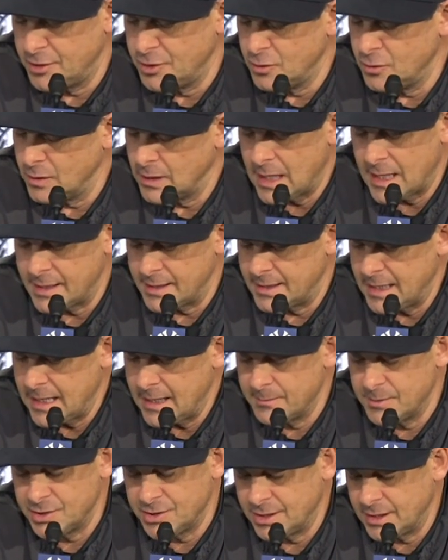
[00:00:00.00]
do a lot of
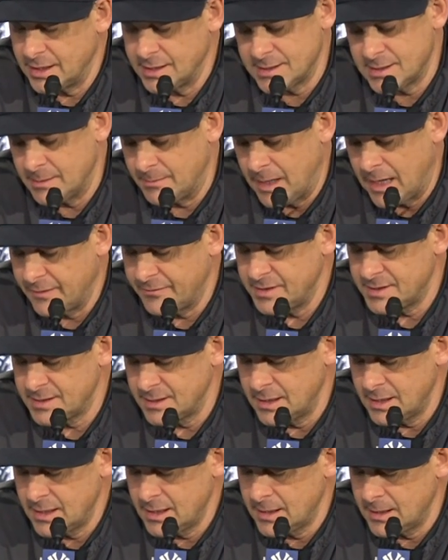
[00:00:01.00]
damage against him.
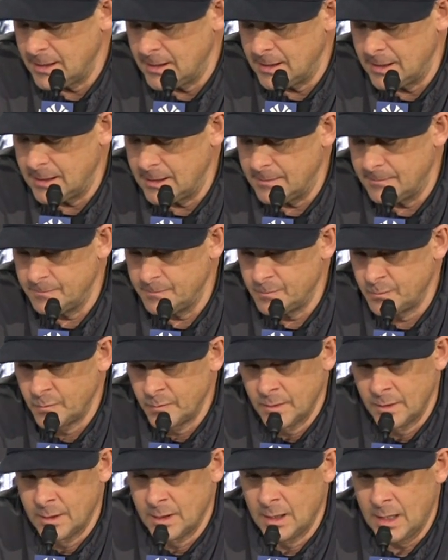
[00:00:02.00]
Obviously, um,
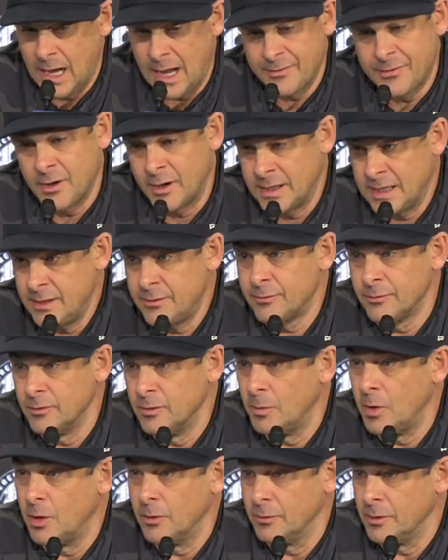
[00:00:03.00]
I thought he threw the
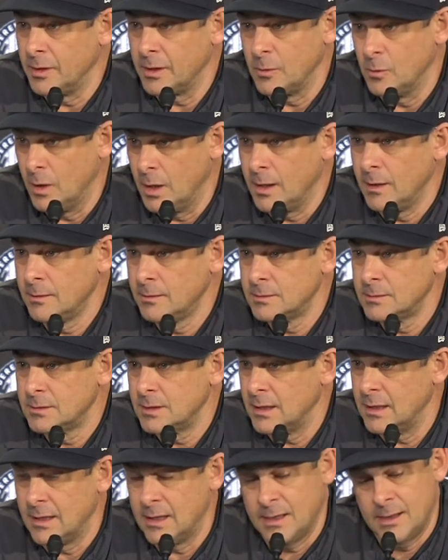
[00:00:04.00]
ball really well.
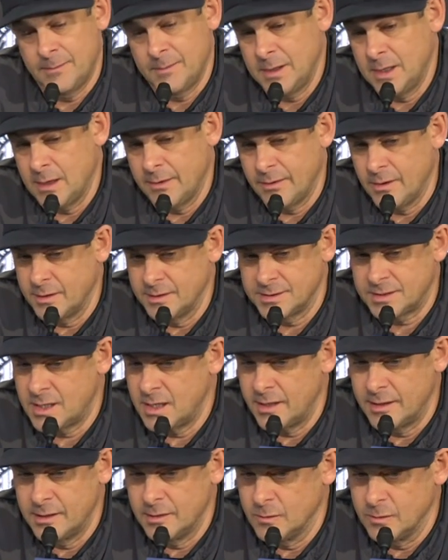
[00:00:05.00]
I, mean, I thought his
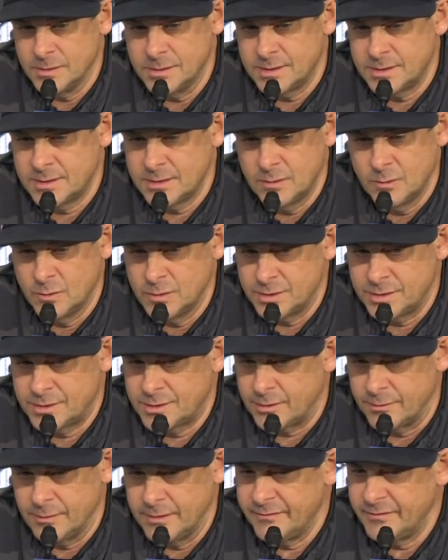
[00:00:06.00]
cutter was was
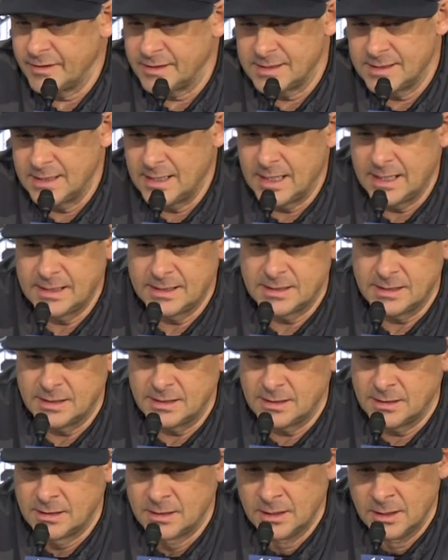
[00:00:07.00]
terrific tonight
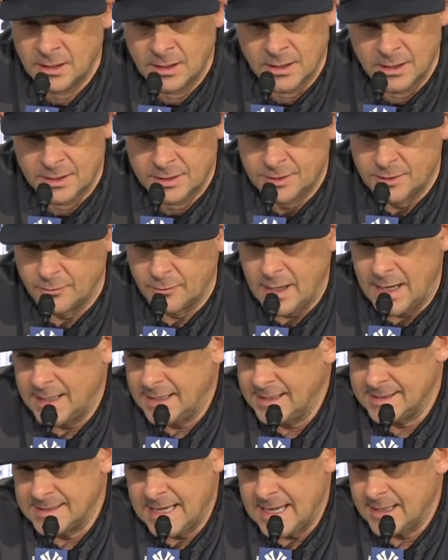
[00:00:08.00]
to to
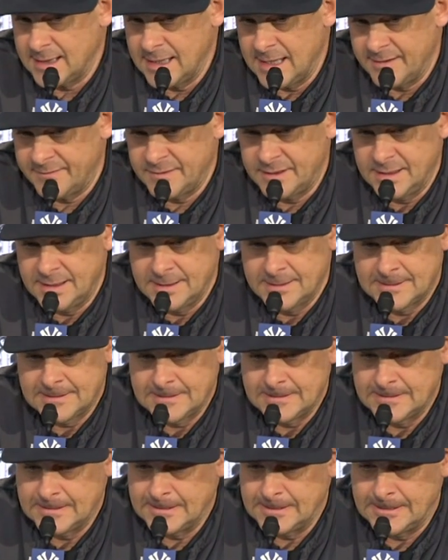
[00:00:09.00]
righties and lefties.
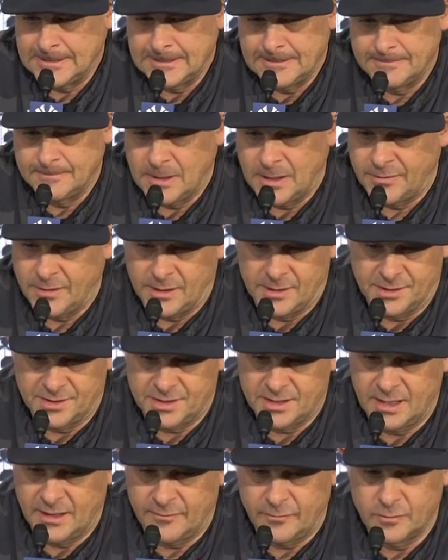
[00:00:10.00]
Um, I thought his
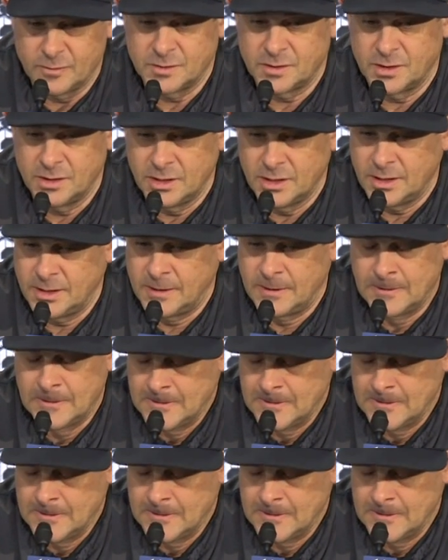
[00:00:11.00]
stuff was good.